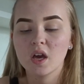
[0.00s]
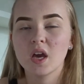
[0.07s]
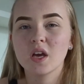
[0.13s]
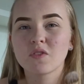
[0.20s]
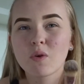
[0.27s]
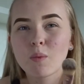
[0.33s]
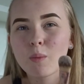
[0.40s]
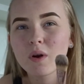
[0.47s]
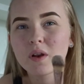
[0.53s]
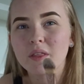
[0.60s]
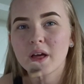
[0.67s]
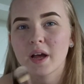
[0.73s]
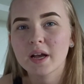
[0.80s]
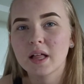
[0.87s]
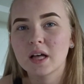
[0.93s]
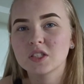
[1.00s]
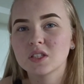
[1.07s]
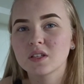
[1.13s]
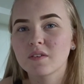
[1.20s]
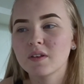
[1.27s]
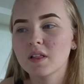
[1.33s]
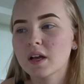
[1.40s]
It's from one of their
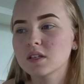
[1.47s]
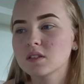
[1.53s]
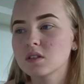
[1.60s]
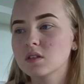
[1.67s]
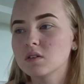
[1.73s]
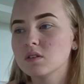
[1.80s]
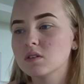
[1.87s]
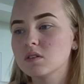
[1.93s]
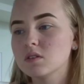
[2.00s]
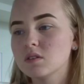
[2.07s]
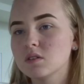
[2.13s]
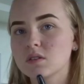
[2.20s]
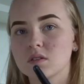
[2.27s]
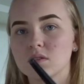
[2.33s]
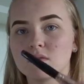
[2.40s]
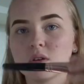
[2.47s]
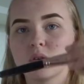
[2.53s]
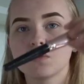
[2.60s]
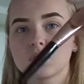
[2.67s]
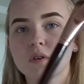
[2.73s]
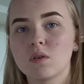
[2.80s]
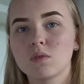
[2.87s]
collections. I feel like it's a
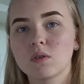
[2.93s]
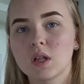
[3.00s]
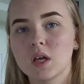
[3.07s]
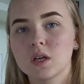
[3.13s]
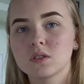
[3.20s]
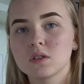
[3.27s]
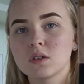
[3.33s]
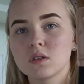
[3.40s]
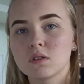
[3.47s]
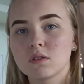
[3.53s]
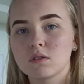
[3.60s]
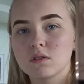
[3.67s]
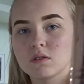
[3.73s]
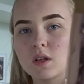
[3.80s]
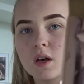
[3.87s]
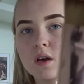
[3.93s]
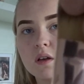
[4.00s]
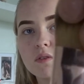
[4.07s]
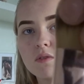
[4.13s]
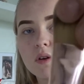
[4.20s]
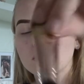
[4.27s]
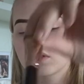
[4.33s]
rose gold collection, because that
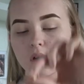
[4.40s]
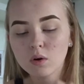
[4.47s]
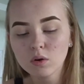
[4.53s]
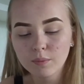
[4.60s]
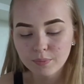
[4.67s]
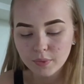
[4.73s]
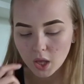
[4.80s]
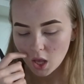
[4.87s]
is rose gold.